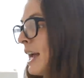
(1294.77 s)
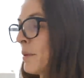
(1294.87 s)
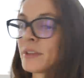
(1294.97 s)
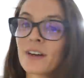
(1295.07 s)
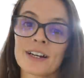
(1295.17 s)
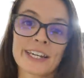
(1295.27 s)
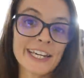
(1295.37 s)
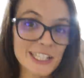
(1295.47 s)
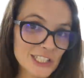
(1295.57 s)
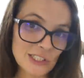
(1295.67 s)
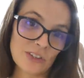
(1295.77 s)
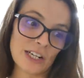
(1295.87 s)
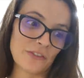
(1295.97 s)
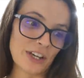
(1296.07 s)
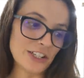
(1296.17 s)
there with our kitchen
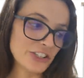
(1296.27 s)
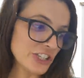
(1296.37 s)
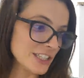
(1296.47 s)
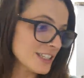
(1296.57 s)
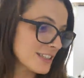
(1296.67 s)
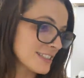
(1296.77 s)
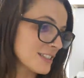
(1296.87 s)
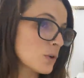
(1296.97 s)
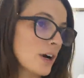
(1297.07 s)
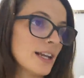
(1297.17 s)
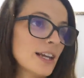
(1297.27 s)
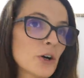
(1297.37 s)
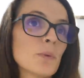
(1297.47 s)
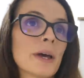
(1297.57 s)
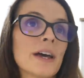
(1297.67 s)
renovation, it's still got a
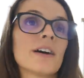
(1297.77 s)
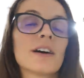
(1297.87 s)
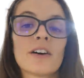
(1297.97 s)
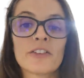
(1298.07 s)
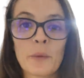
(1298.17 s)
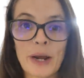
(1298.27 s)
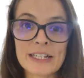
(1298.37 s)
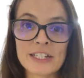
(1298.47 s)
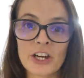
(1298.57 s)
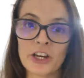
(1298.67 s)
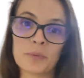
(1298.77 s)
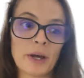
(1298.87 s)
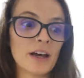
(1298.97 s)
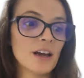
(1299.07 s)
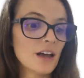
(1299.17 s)
little bit of a way to go,
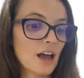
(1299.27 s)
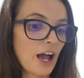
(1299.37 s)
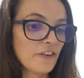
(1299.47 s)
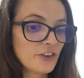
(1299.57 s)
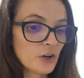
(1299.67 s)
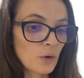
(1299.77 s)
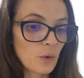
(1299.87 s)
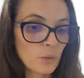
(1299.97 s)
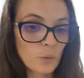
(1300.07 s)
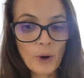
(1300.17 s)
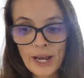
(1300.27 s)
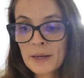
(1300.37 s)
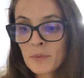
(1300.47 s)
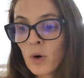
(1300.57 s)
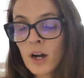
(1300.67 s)
but I feel
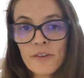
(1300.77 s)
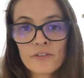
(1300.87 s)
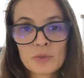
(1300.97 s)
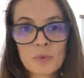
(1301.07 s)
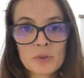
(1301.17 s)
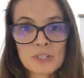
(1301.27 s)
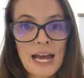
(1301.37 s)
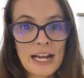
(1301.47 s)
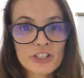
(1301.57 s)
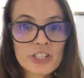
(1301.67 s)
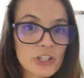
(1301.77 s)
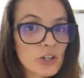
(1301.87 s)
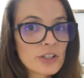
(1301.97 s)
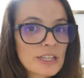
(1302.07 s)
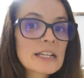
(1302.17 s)
way more comfortable to actually
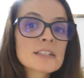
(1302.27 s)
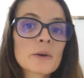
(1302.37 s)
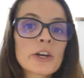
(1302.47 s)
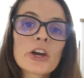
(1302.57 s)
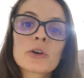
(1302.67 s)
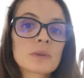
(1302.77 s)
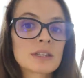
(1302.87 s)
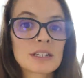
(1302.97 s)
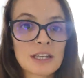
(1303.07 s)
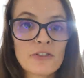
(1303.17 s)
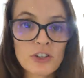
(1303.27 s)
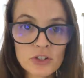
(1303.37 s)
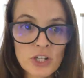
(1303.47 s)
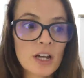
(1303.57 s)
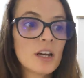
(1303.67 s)
cook things. So I hope in the near
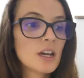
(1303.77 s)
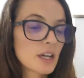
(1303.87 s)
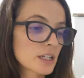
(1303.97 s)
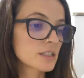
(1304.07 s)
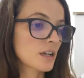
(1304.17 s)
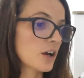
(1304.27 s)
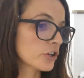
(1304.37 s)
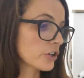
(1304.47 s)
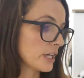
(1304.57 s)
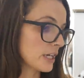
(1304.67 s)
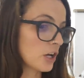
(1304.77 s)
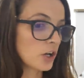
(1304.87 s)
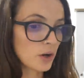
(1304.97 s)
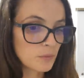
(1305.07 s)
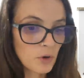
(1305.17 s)
future can start cooking a
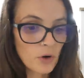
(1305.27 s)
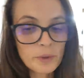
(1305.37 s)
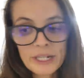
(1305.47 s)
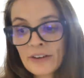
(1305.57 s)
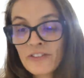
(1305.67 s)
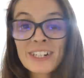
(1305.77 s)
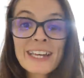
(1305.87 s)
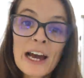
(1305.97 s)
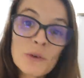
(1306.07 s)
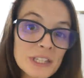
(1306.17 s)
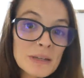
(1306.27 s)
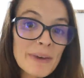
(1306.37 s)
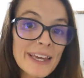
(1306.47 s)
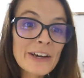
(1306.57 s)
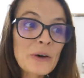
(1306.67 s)
lot more. We can have really healthy
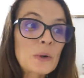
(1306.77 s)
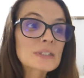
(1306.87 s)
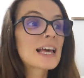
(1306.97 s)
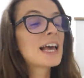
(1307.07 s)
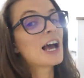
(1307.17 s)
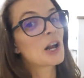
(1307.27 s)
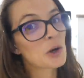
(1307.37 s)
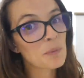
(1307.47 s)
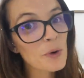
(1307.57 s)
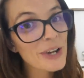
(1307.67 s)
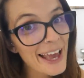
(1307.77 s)
meals, a lot more